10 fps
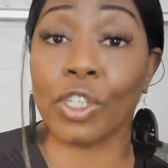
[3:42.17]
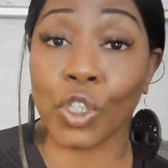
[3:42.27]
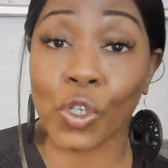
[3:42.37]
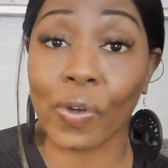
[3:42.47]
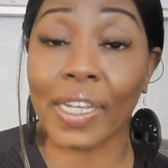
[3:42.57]

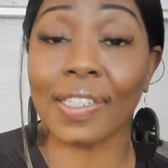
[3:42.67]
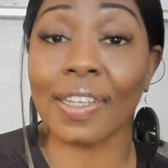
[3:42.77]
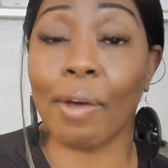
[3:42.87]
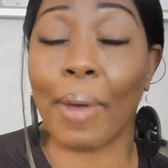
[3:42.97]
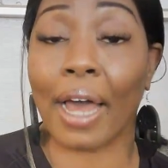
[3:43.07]
curious
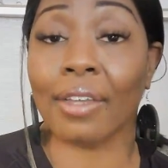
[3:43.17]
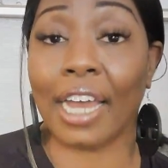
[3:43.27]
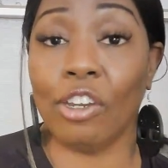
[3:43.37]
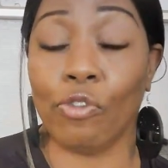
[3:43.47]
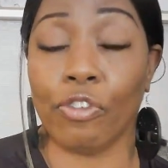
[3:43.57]
about that
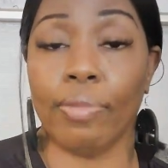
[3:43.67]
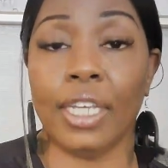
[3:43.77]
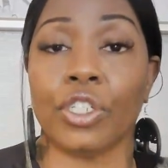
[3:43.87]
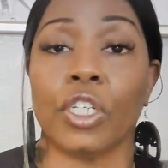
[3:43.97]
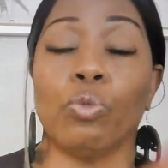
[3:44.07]

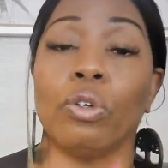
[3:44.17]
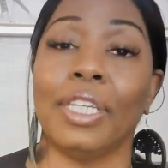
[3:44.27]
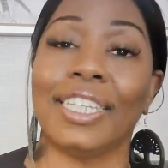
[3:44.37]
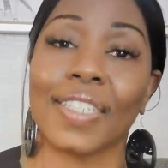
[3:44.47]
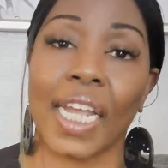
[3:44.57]
information will be
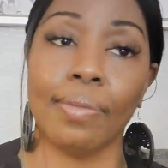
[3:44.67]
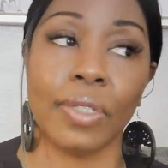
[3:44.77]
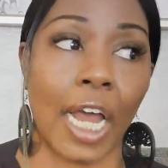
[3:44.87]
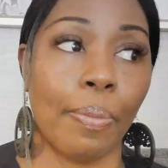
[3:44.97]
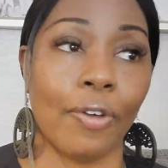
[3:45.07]
the same
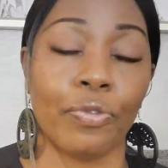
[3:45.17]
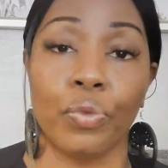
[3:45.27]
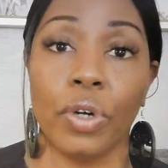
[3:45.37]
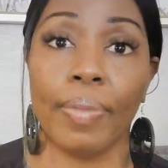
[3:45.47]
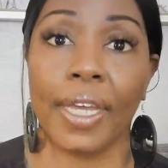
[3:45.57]
type of
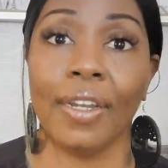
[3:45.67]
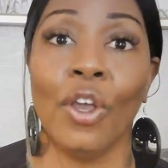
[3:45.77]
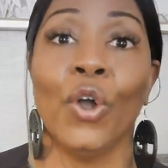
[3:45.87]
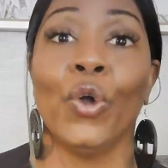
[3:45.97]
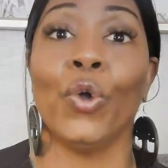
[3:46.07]
woman
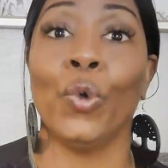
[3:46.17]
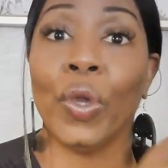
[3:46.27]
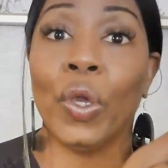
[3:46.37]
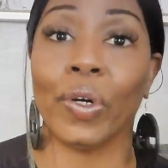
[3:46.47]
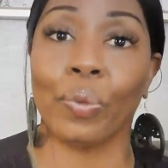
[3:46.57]
who we
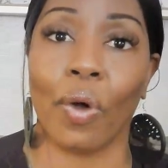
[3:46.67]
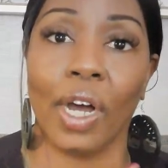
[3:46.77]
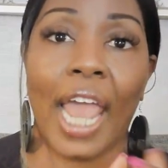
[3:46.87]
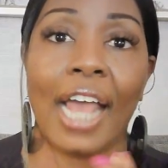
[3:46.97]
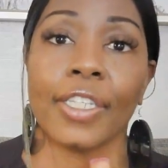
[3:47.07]
would want
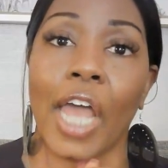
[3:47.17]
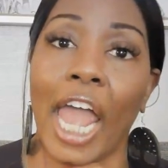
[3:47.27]
as